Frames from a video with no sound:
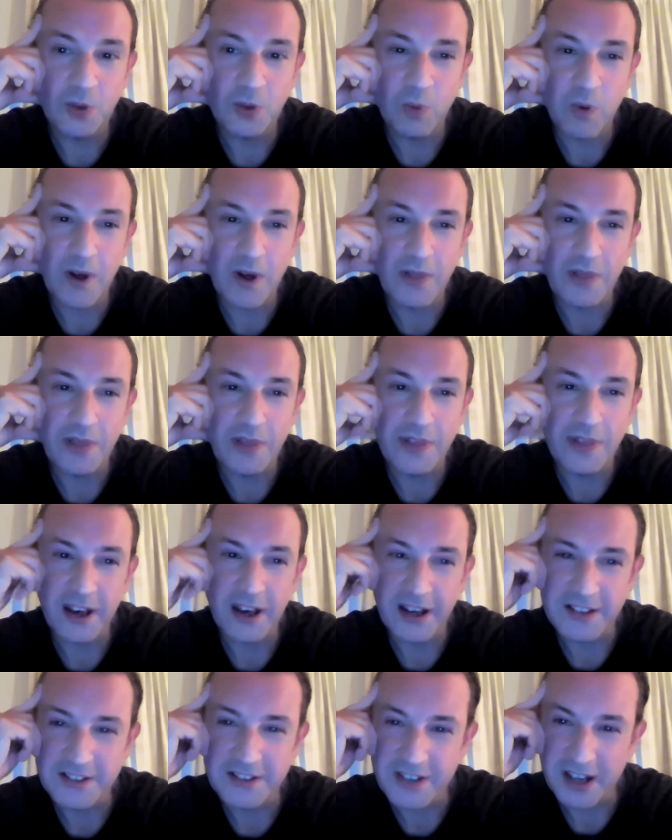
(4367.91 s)
the one
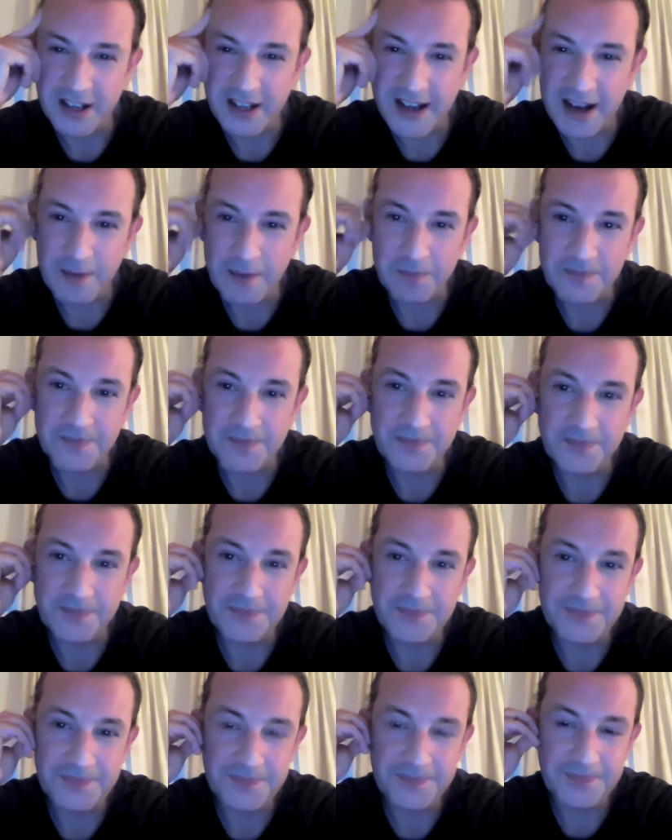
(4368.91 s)
thing I, I am
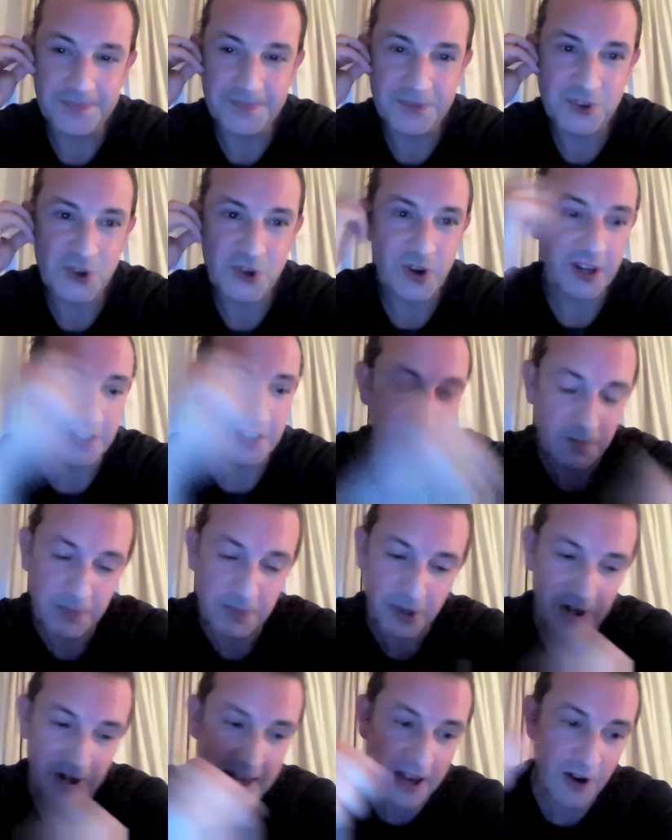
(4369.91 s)
trying to
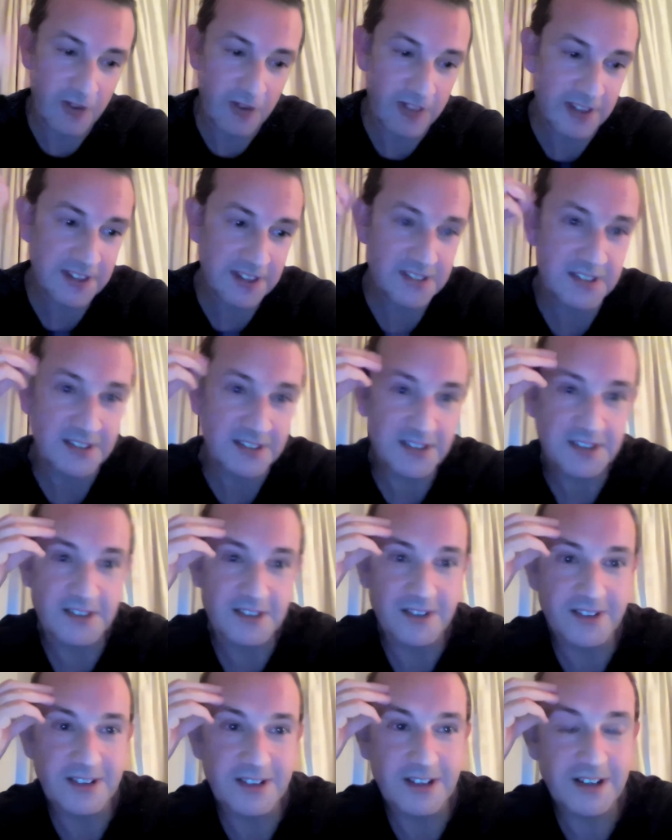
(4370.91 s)
pull out of this is
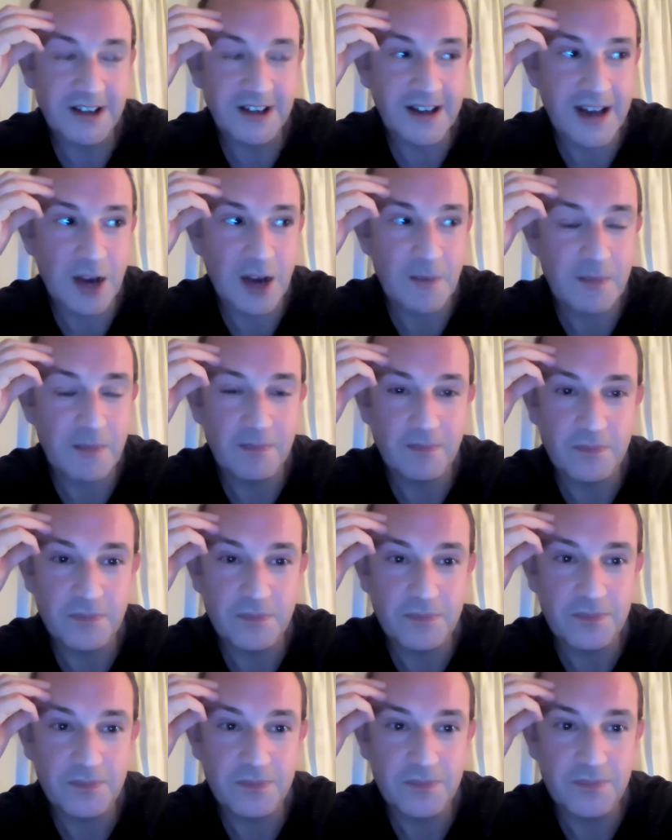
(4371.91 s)
I am
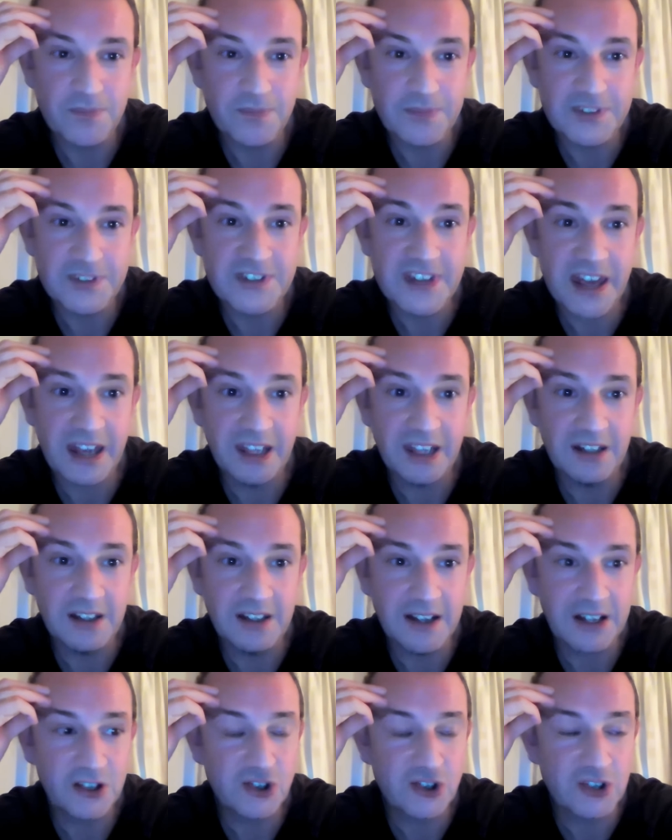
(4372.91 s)

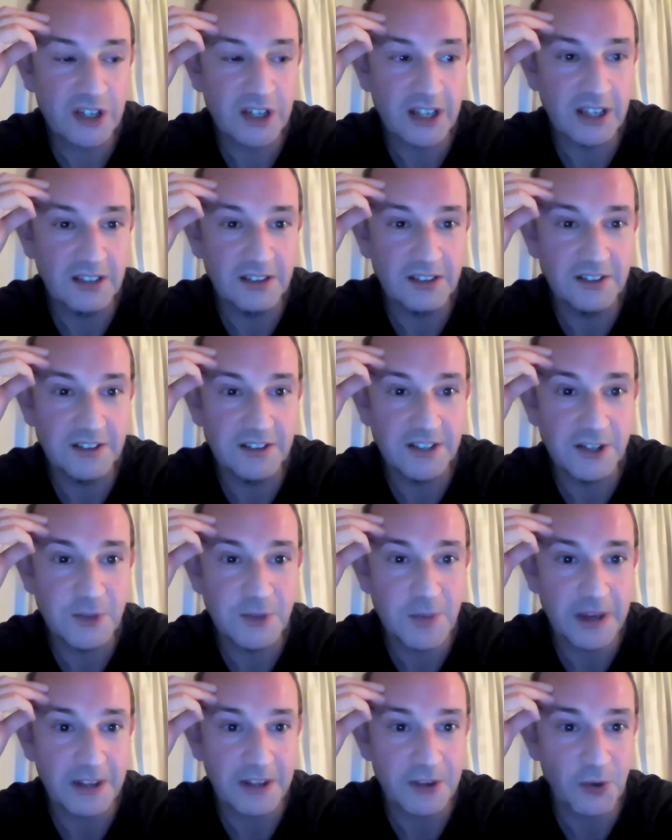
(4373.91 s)
sane, actually, and did
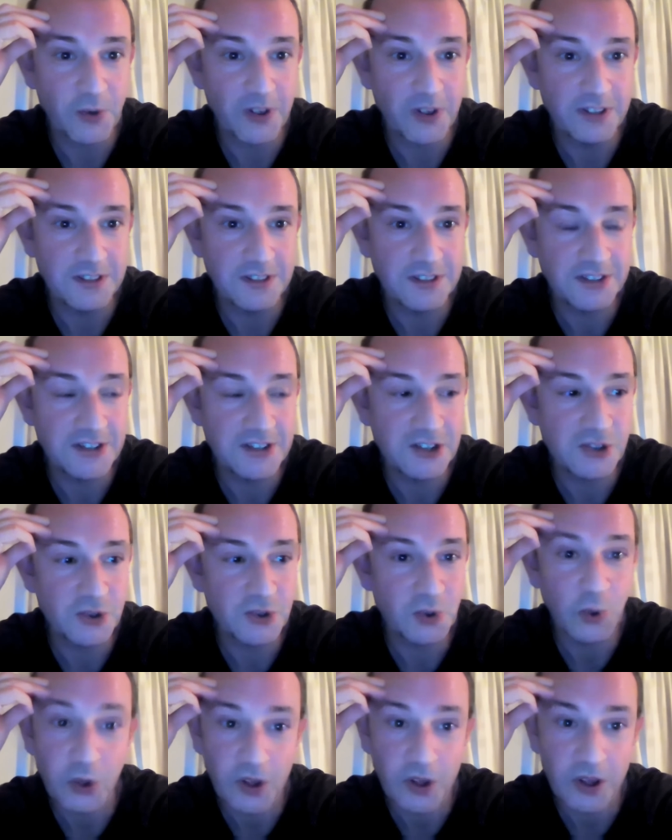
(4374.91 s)
make the right
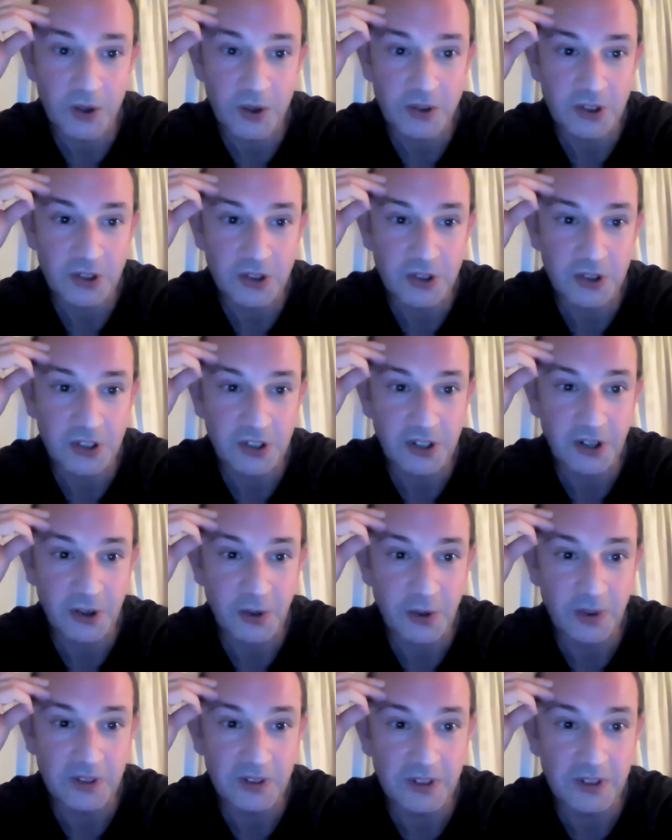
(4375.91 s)
decision all of those years ago.